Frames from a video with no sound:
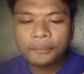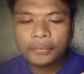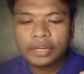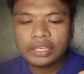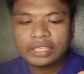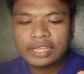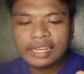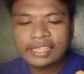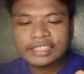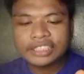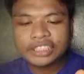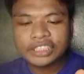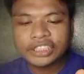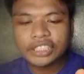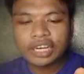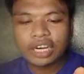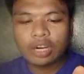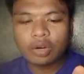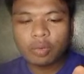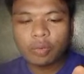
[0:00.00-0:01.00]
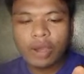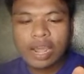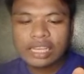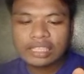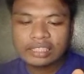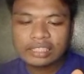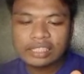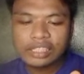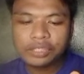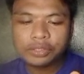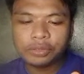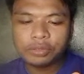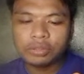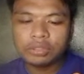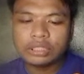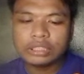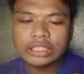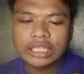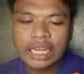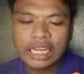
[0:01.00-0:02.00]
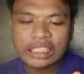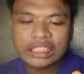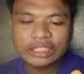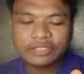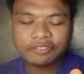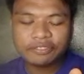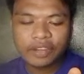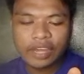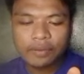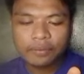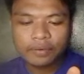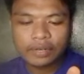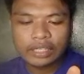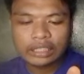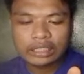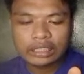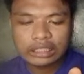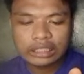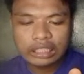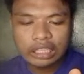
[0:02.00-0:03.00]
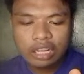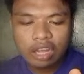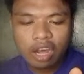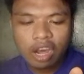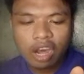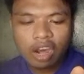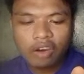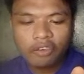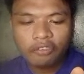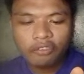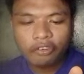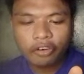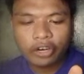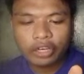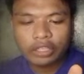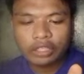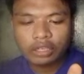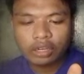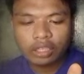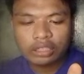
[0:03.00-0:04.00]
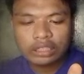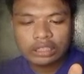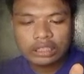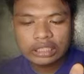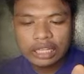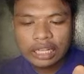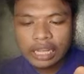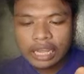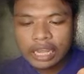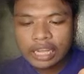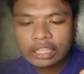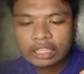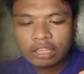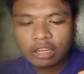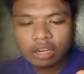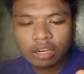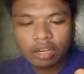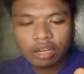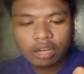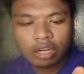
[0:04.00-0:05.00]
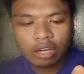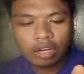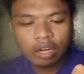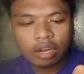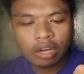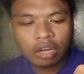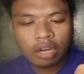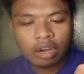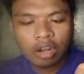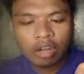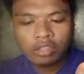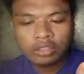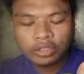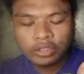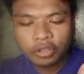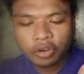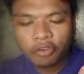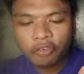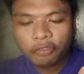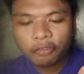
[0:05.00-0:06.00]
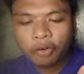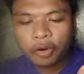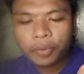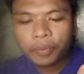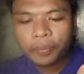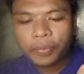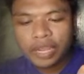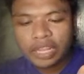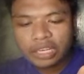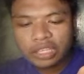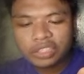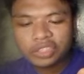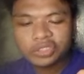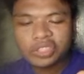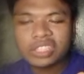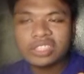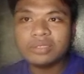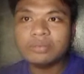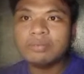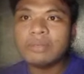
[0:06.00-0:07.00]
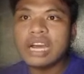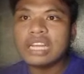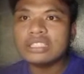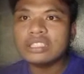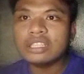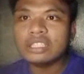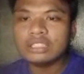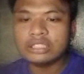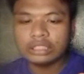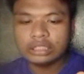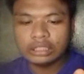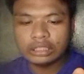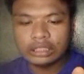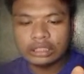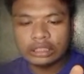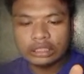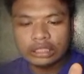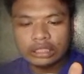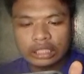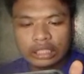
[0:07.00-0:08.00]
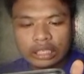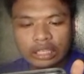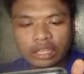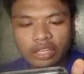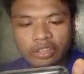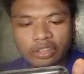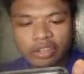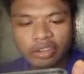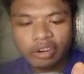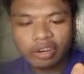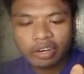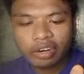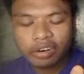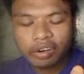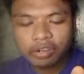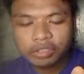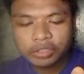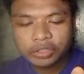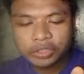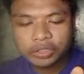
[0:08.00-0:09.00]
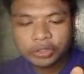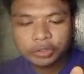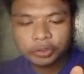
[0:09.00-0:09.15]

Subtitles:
Polyester are widely used as fabrics for cloths and also for many drink bottles. They are also